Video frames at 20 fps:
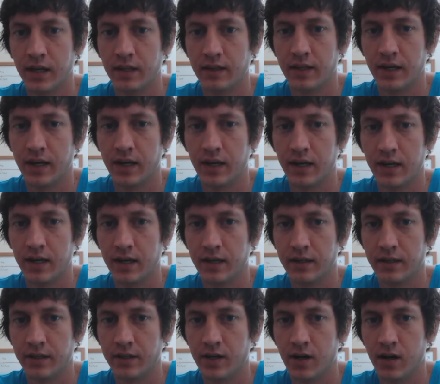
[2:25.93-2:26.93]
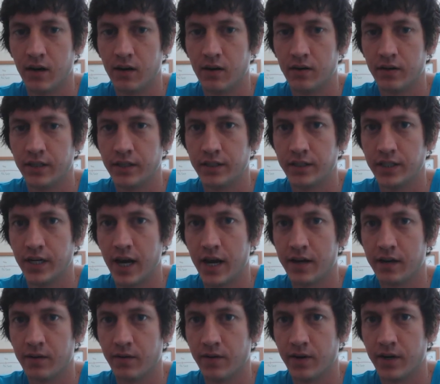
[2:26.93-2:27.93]
And then, in
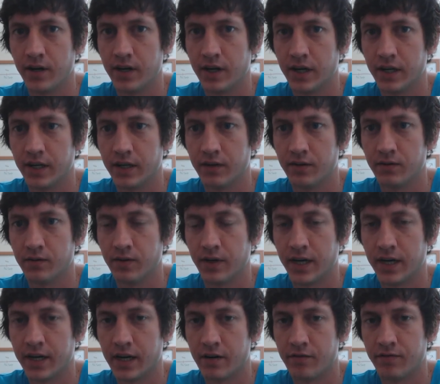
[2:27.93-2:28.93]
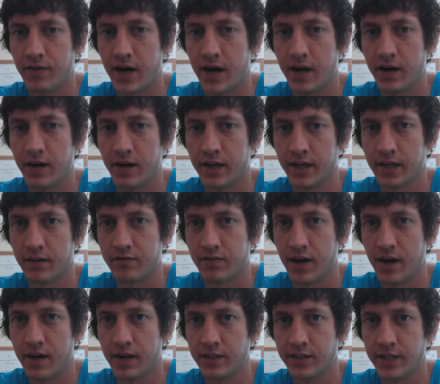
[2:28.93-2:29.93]
January, when I got
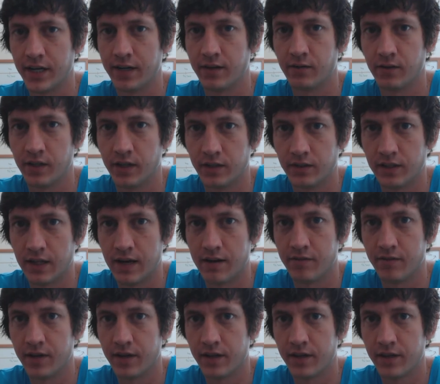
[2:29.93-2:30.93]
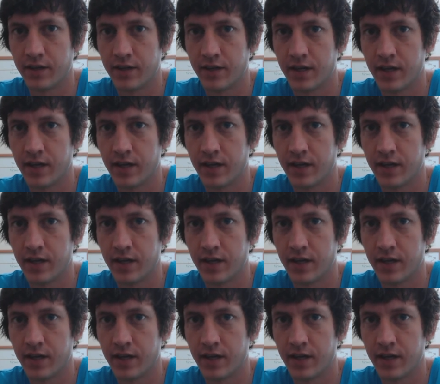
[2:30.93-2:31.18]
fired on January 11th.